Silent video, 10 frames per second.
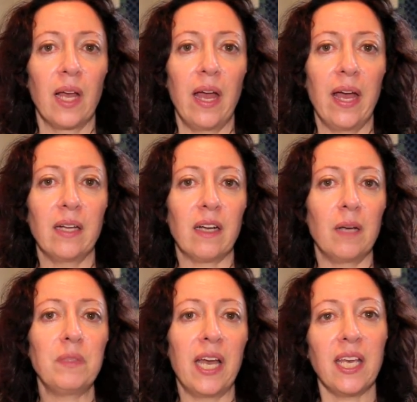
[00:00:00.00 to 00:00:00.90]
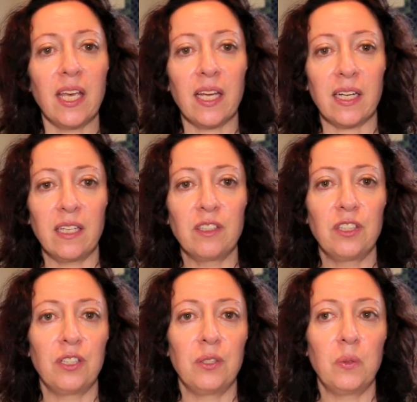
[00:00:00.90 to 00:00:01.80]
and I'm taking it
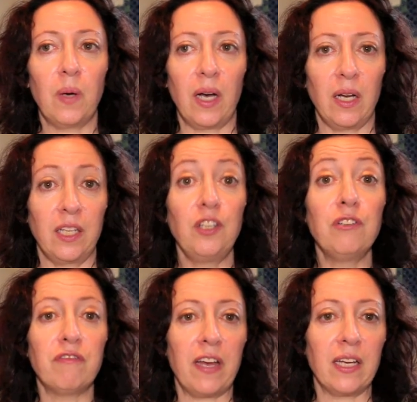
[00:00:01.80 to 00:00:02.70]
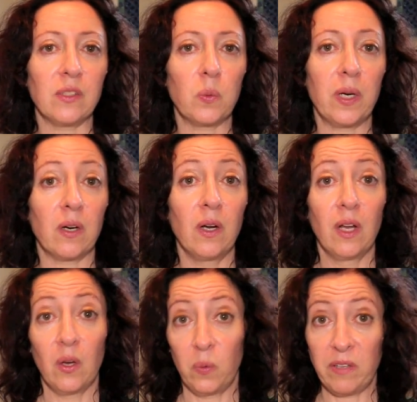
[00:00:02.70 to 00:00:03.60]
into a new phase where
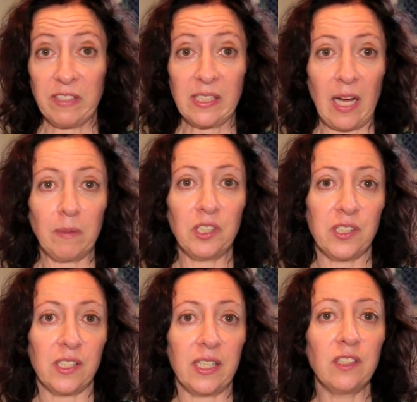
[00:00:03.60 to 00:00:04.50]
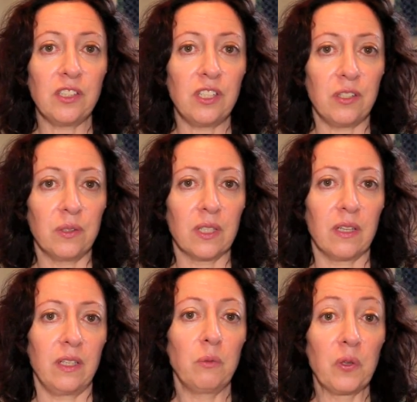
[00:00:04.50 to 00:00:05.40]
we've established this institute,
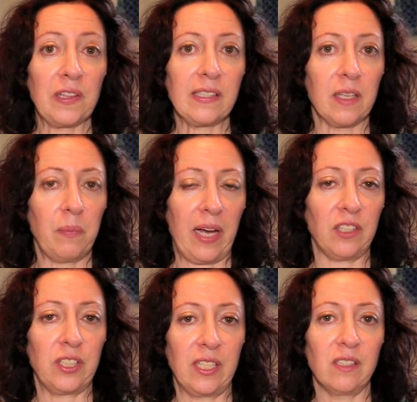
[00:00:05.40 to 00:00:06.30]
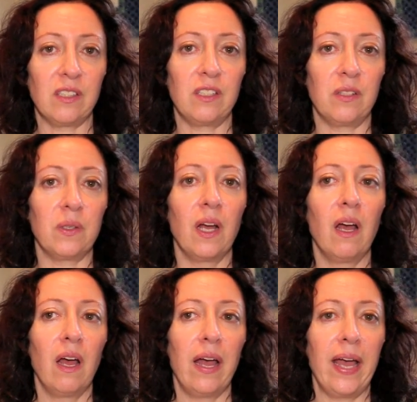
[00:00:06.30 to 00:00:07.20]
the Ruthless Compassion Institute,
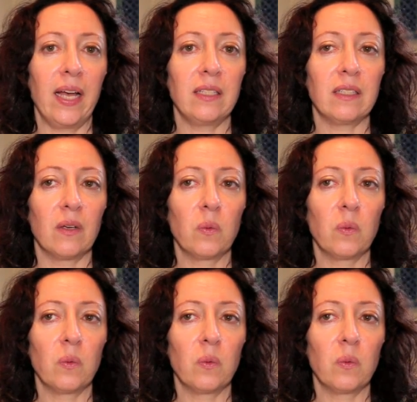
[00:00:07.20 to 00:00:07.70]
and